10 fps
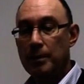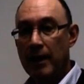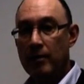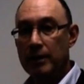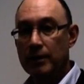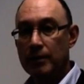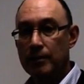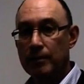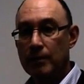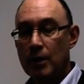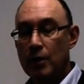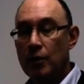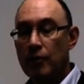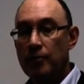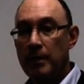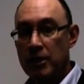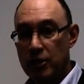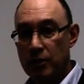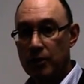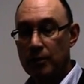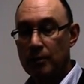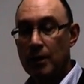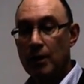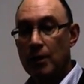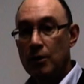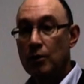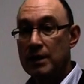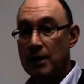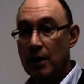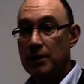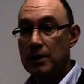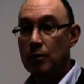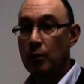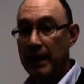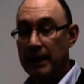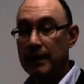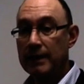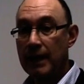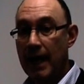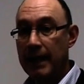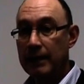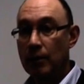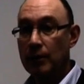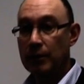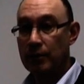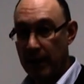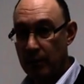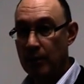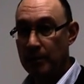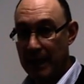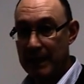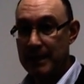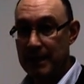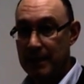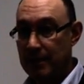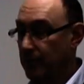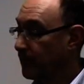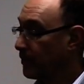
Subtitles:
parent, you have measured your son's weight and height on a regular basis.